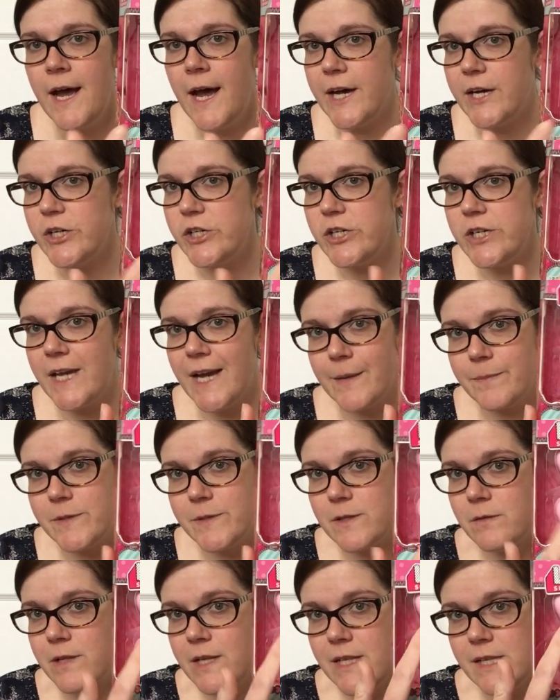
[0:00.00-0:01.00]
She
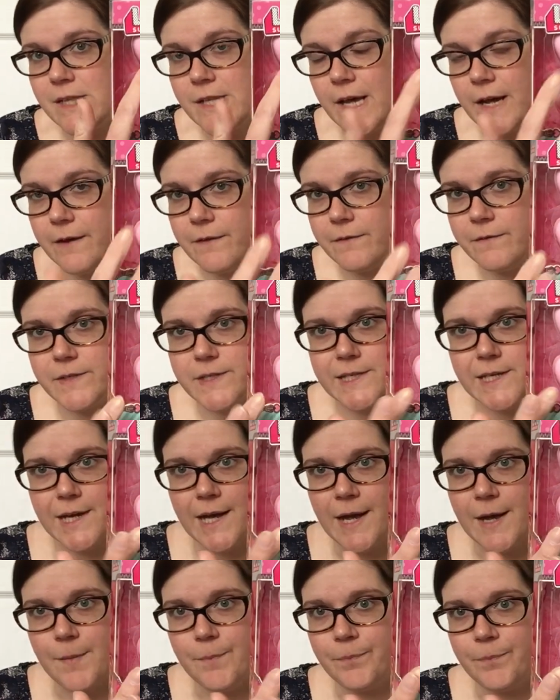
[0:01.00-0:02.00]
absolutely loves
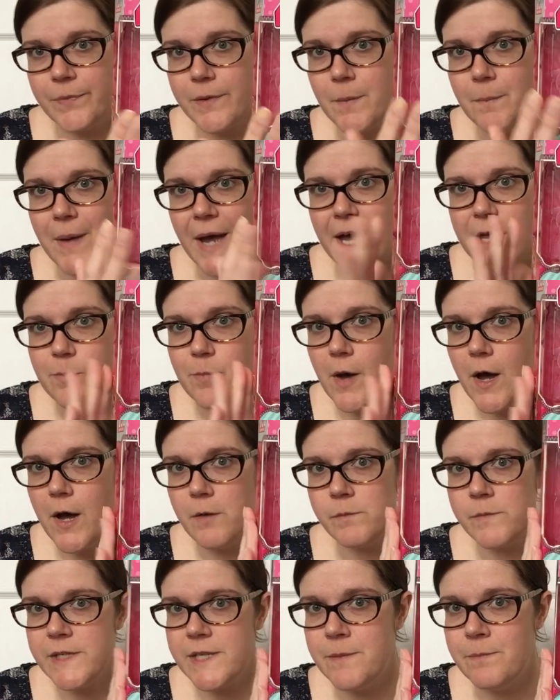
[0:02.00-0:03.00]
bath
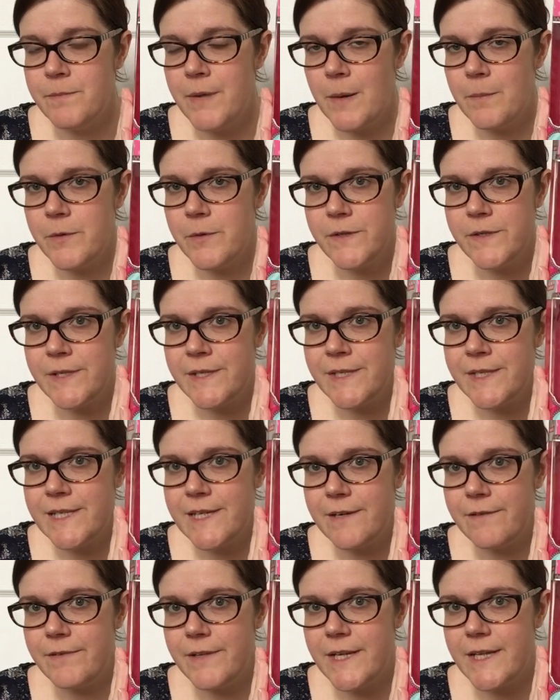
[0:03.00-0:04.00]
bombs bubbles and
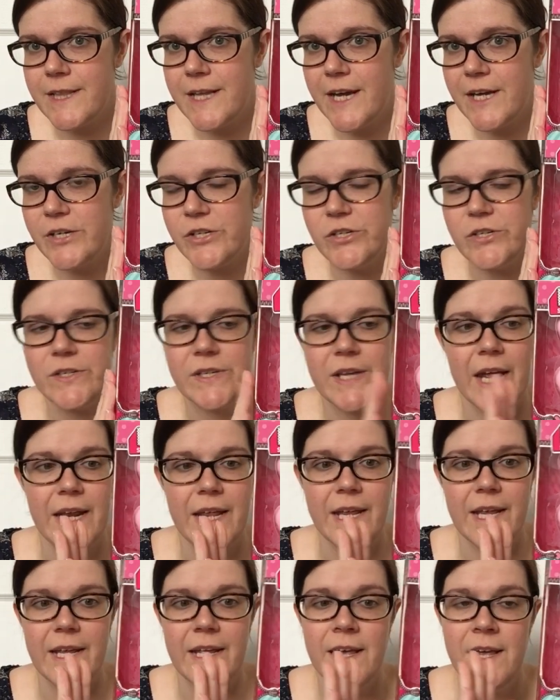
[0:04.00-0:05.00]
stuff like that. She's
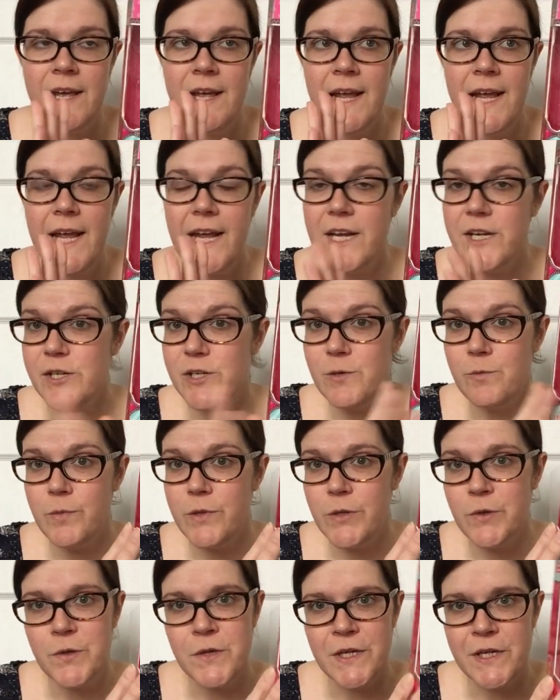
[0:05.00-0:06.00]
getting into
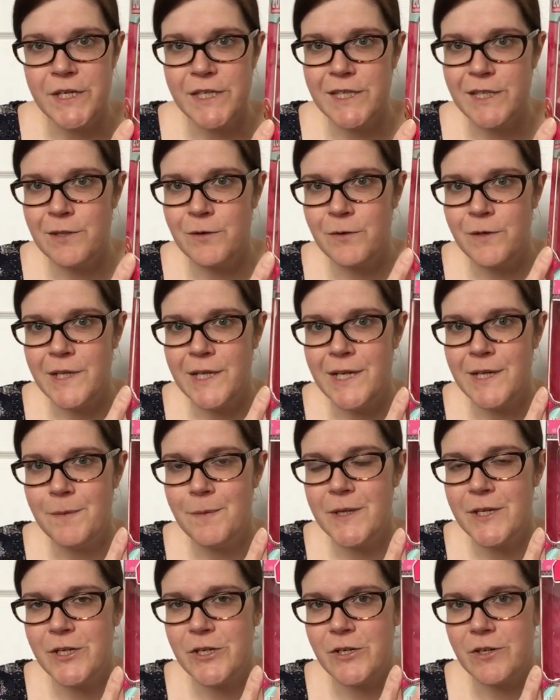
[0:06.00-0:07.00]
beauty slowly
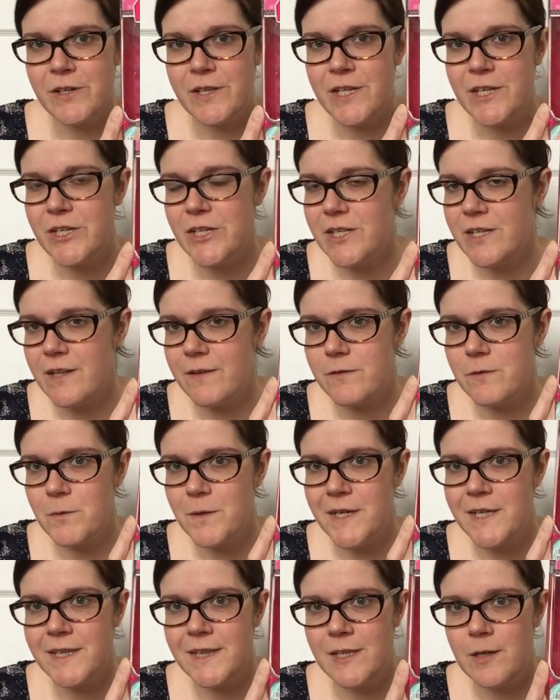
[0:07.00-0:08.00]
but surely. She loves
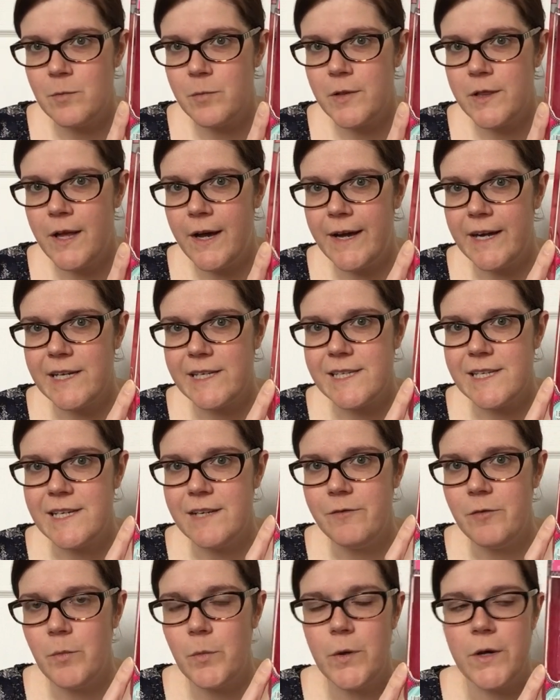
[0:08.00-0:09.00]
wearing lip gloss and
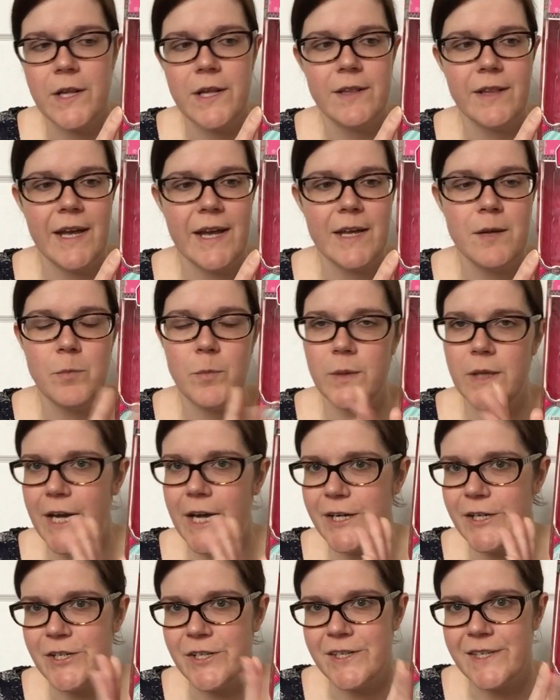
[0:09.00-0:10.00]
even putting like
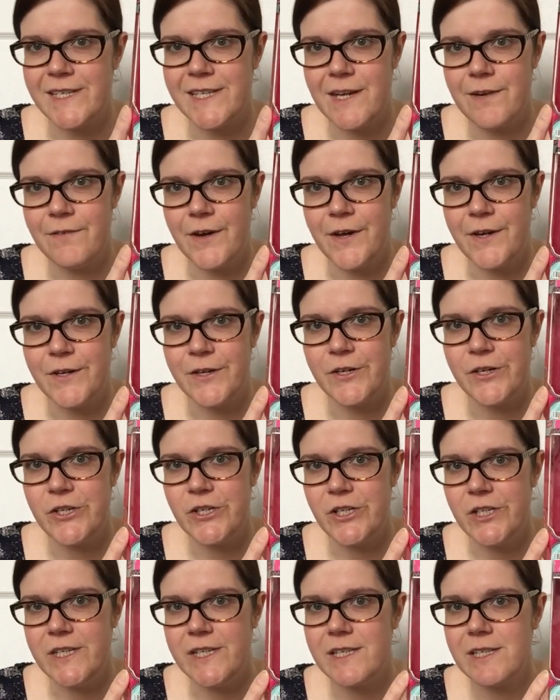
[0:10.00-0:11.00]
blush and stuff on her
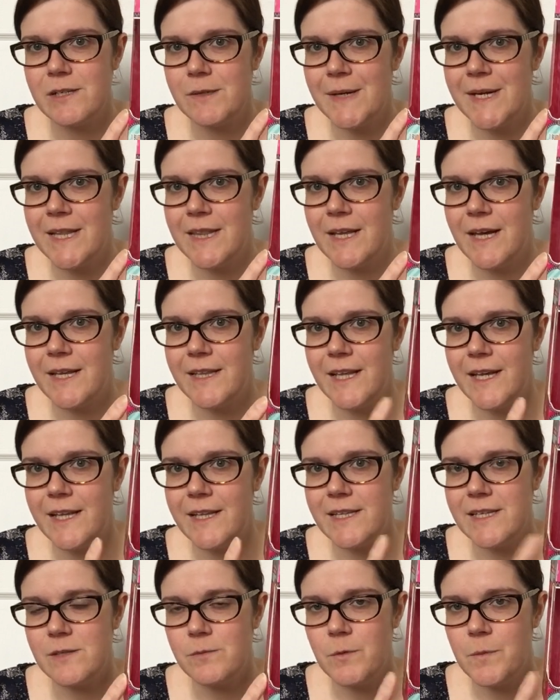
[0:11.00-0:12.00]
cheeks. So I thought
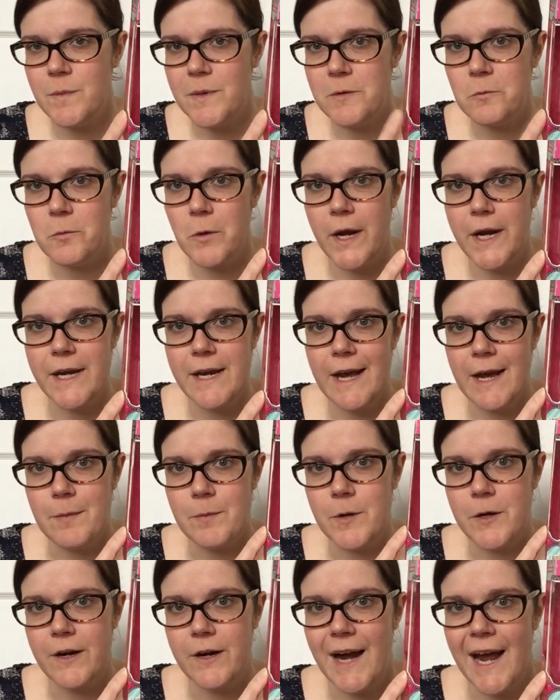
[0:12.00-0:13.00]
that this would be right up
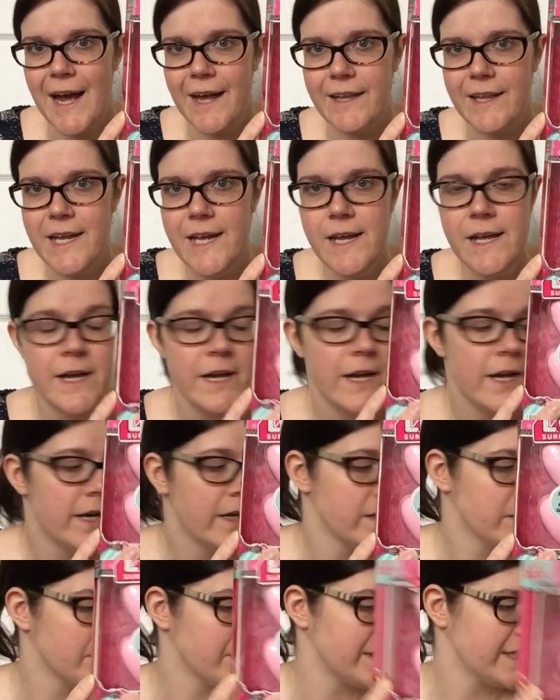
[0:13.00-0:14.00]
her alley.
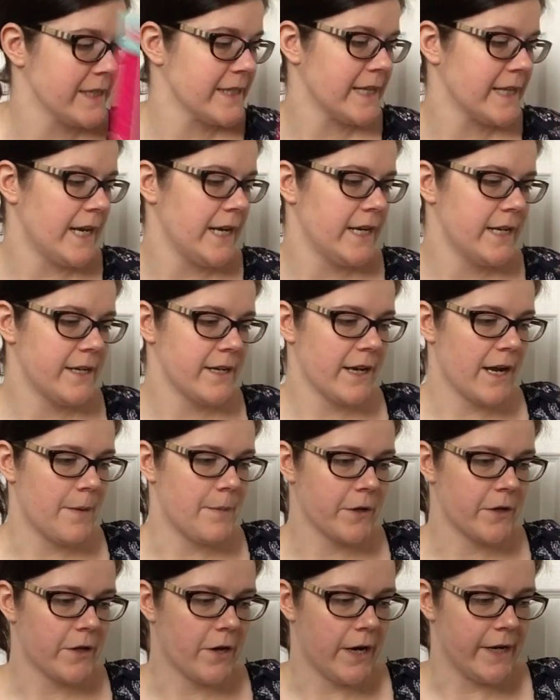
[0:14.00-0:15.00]
So I was excited to come
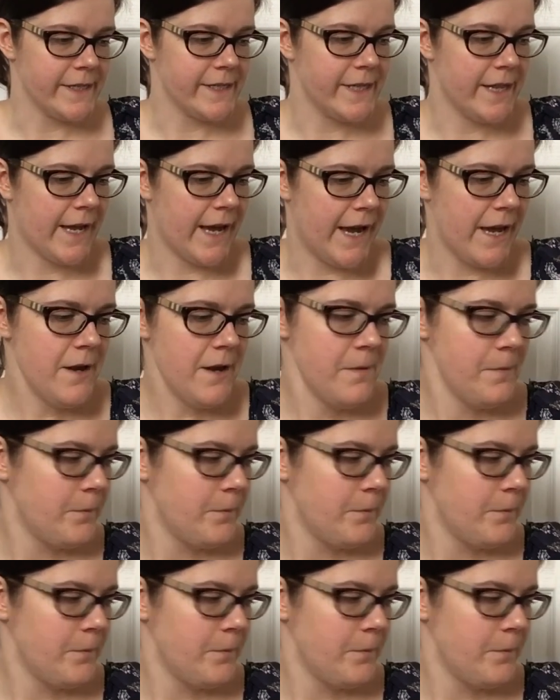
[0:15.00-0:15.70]
across that.